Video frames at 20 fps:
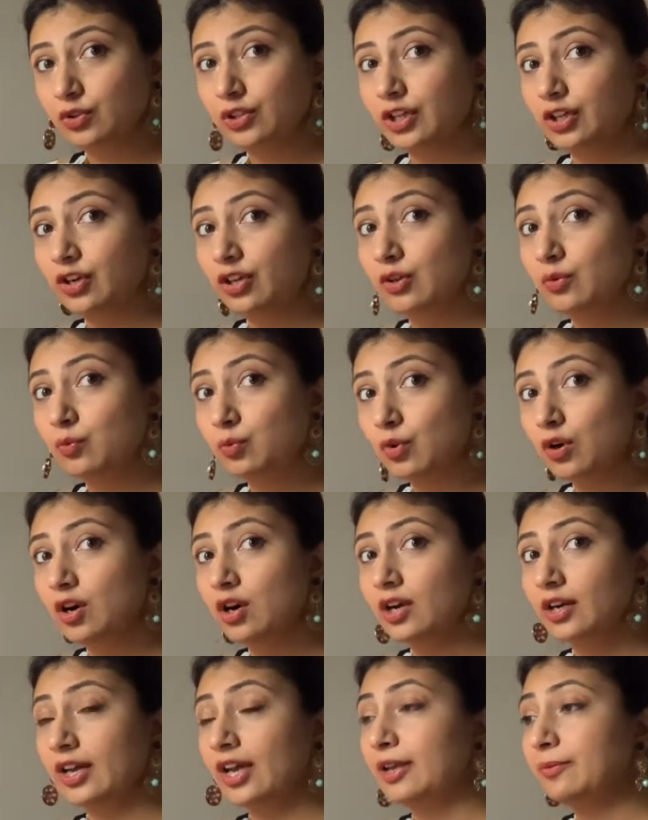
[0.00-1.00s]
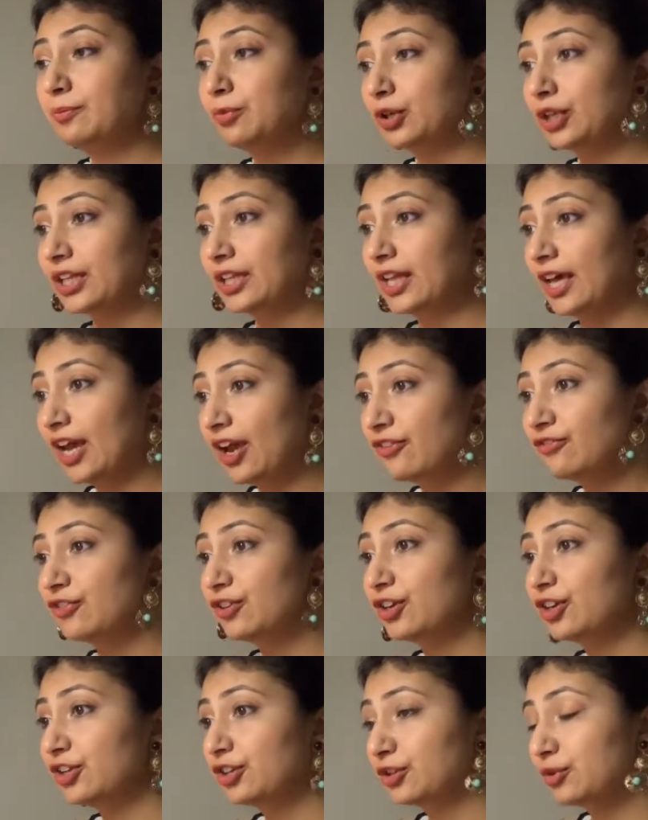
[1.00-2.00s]
They're going to work and put in
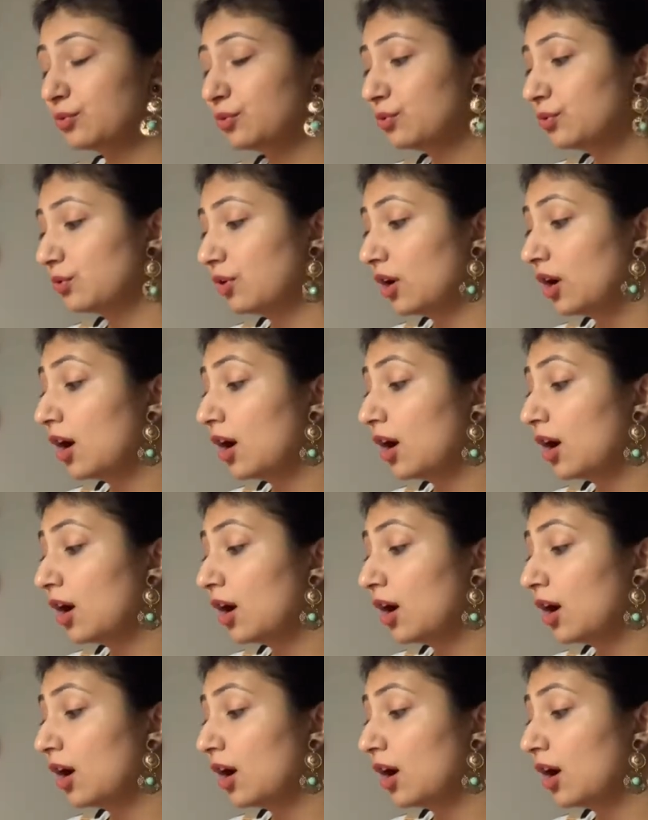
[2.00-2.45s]
effort to,